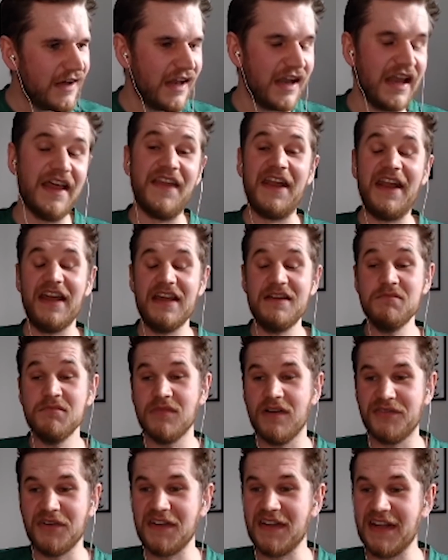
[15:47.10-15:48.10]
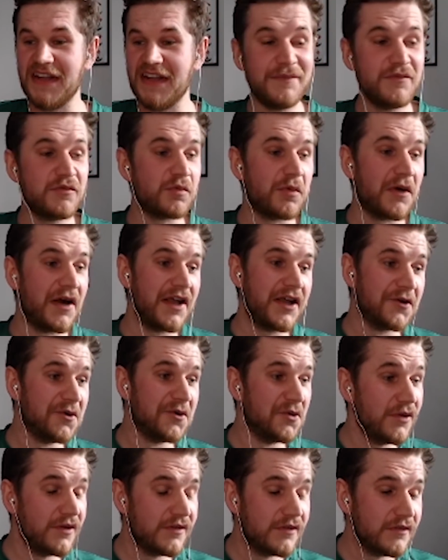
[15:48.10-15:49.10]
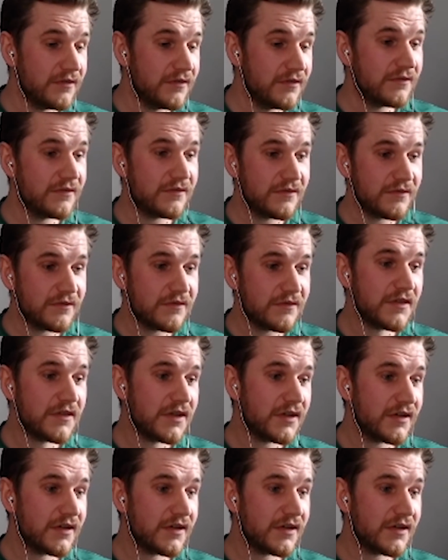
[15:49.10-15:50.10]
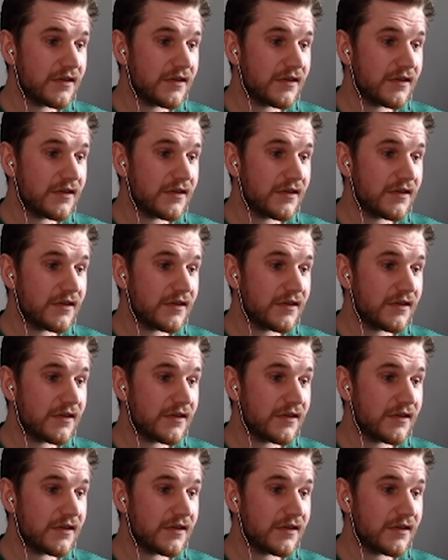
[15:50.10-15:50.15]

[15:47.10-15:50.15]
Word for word: I like the name. I think the name's pretty cool. It is a cool name, isn't it?